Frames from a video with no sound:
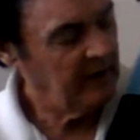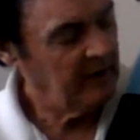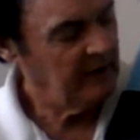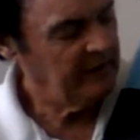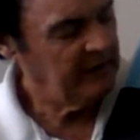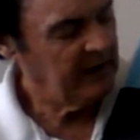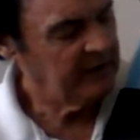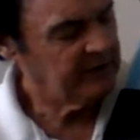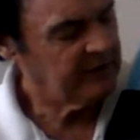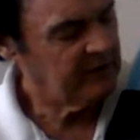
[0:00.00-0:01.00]
on the A
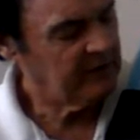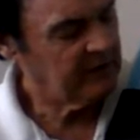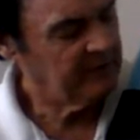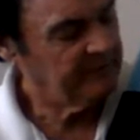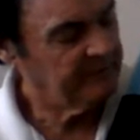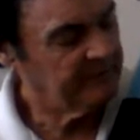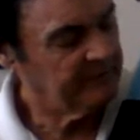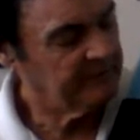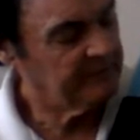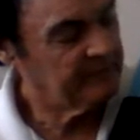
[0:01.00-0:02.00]
string,
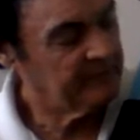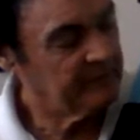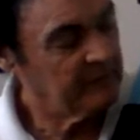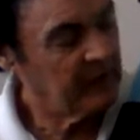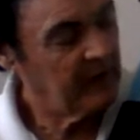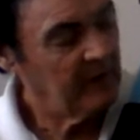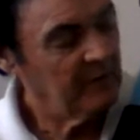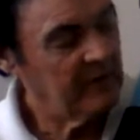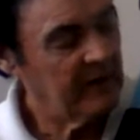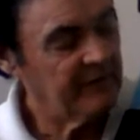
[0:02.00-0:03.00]

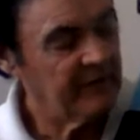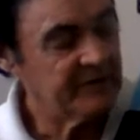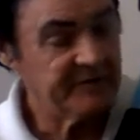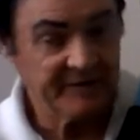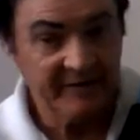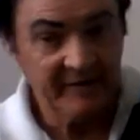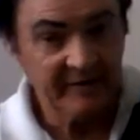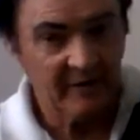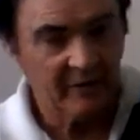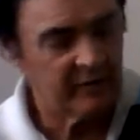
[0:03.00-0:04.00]
we have this D
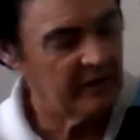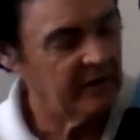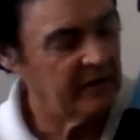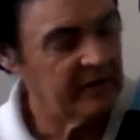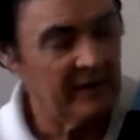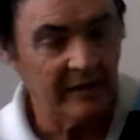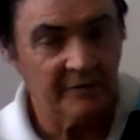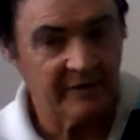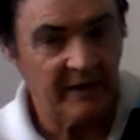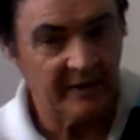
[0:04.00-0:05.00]
note. The yellow
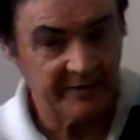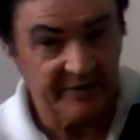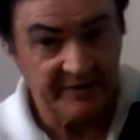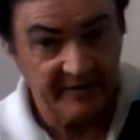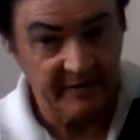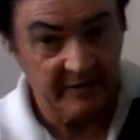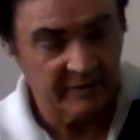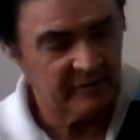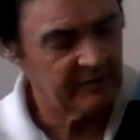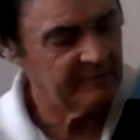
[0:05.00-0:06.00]
dot is the D
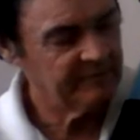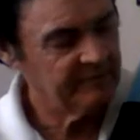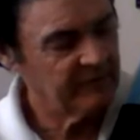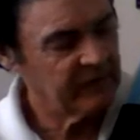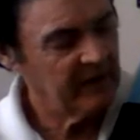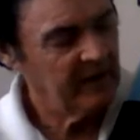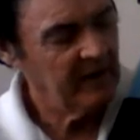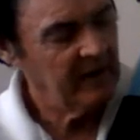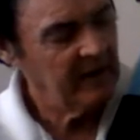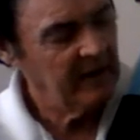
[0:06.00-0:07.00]
note.
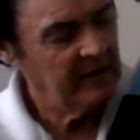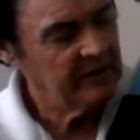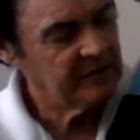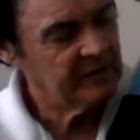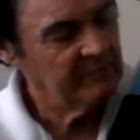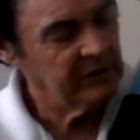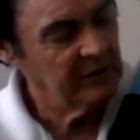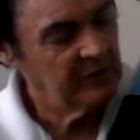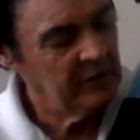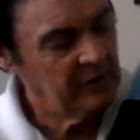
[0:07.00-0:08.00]
This
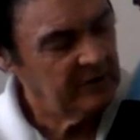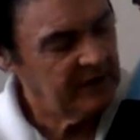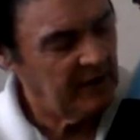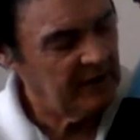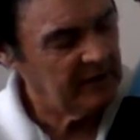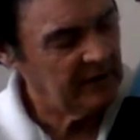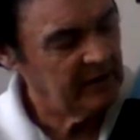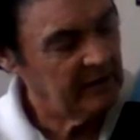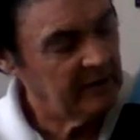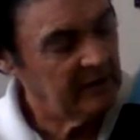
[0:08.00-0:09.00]
blue dot
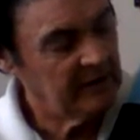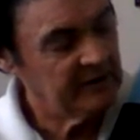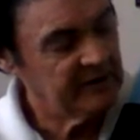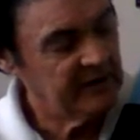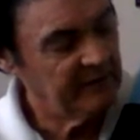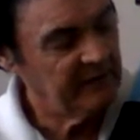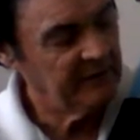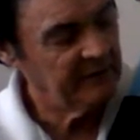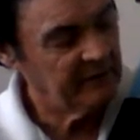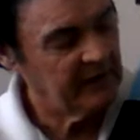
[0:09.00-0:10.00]
on the seventh
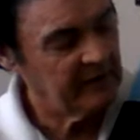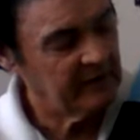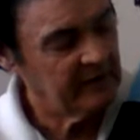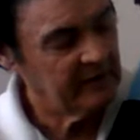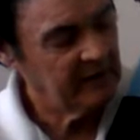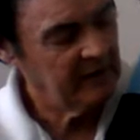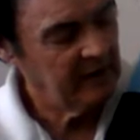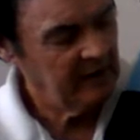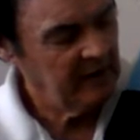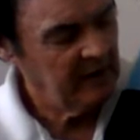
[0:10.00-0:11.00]
fret
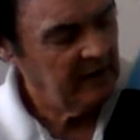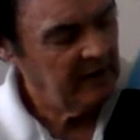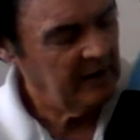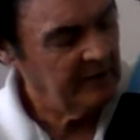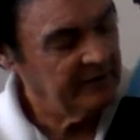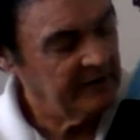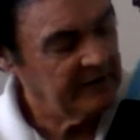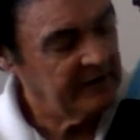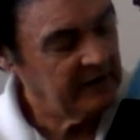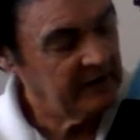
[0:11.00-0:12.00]
of the
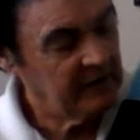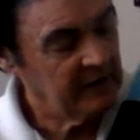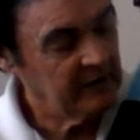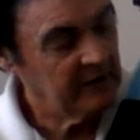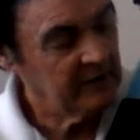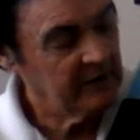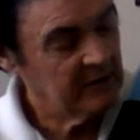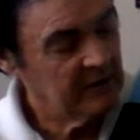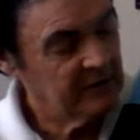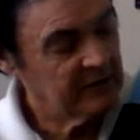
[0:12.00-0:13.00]
D
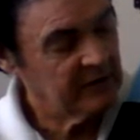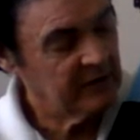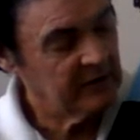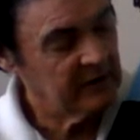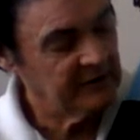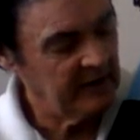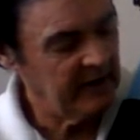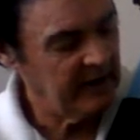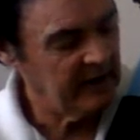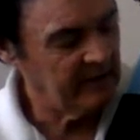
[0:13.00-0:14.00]
string is
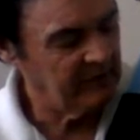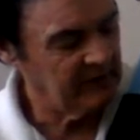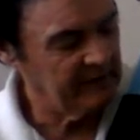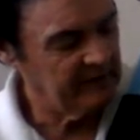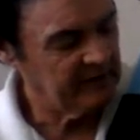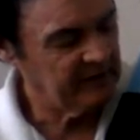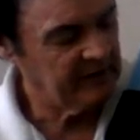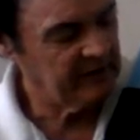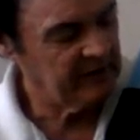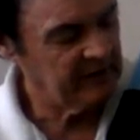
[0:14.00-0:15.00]
an A, I believe. Let's see,
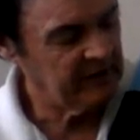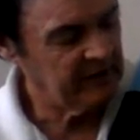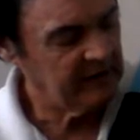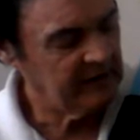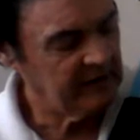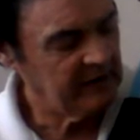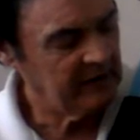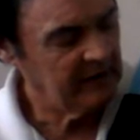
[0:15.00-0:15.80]
D, E,